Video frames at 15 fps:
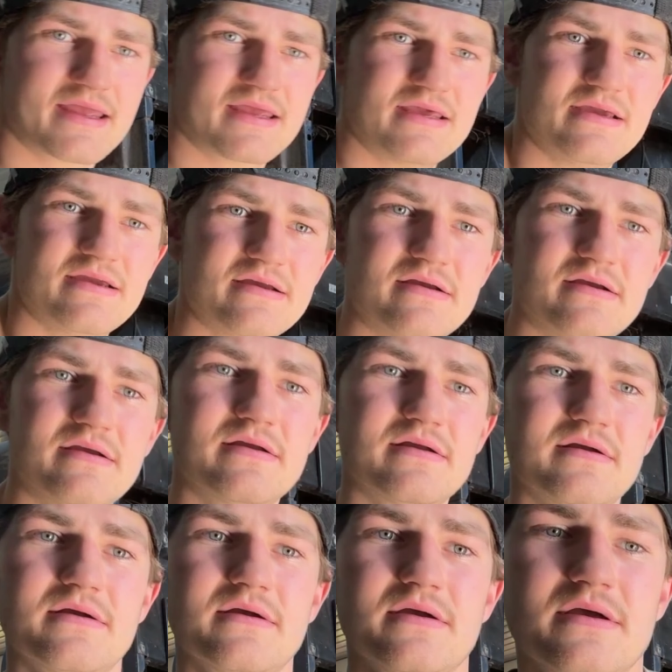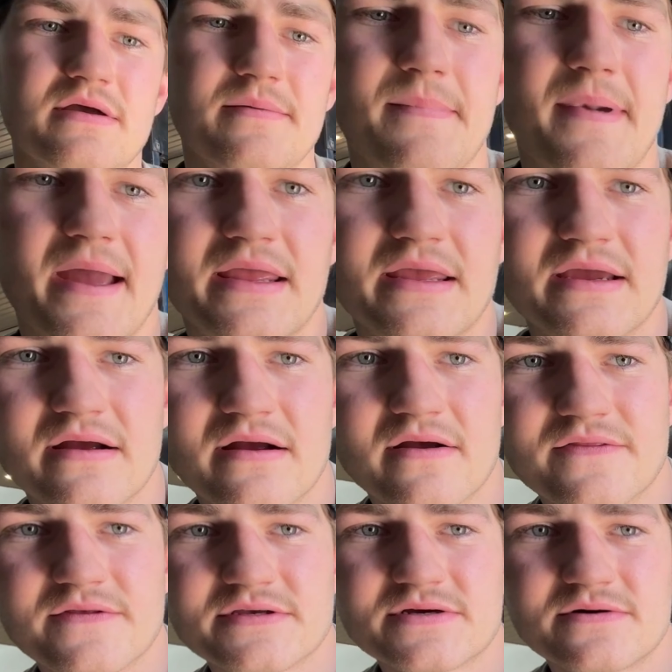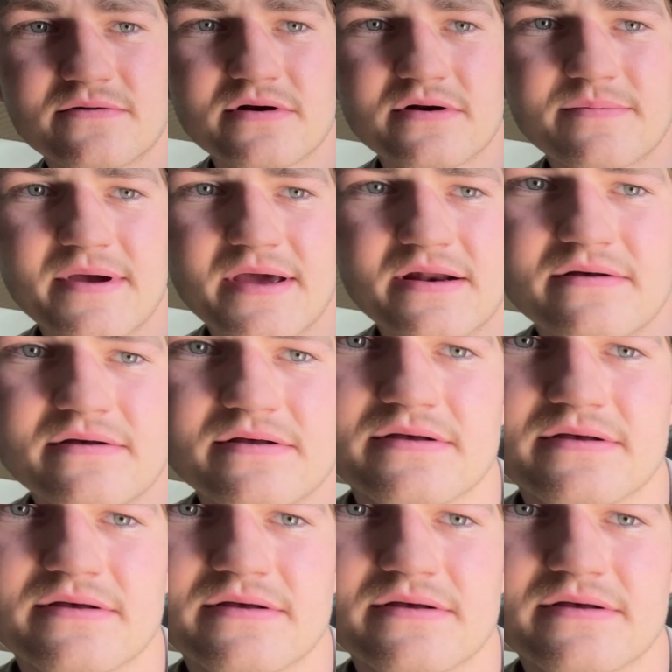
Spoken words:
here on this quarter panel